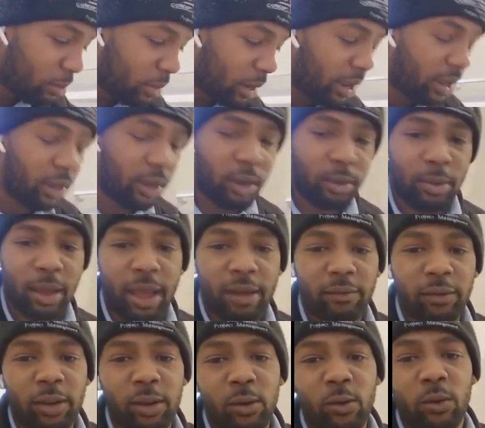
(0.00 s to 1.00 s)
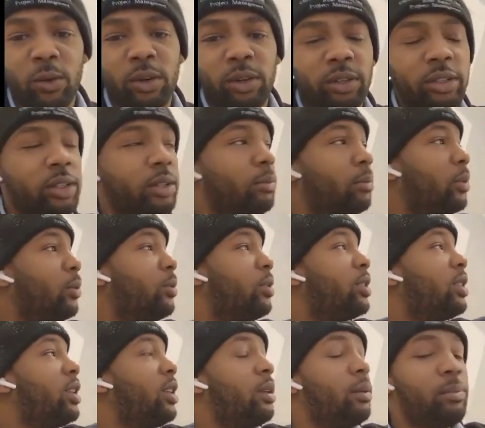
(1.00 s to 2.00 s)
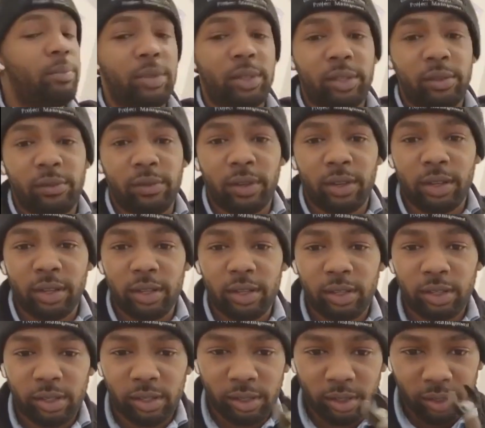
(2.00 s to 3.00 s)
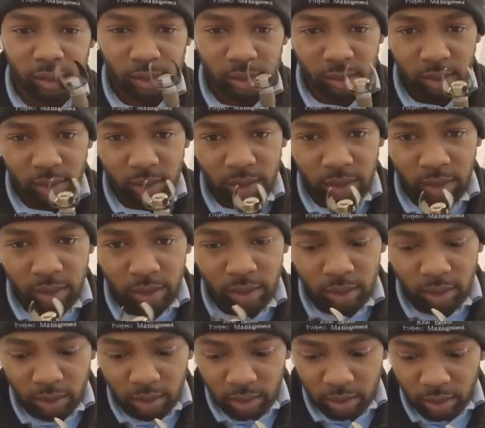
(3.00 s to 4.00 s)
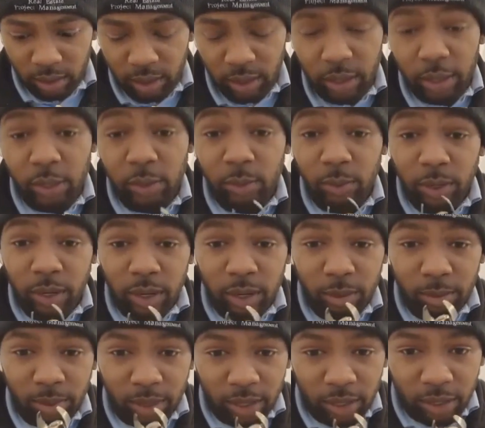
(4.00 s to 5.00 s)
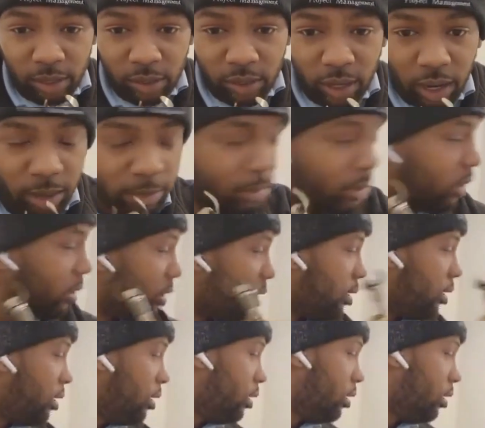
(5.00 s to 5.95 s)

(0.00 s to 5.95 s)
I ended up having to order some new tips for this. And this one ended up getting the job done.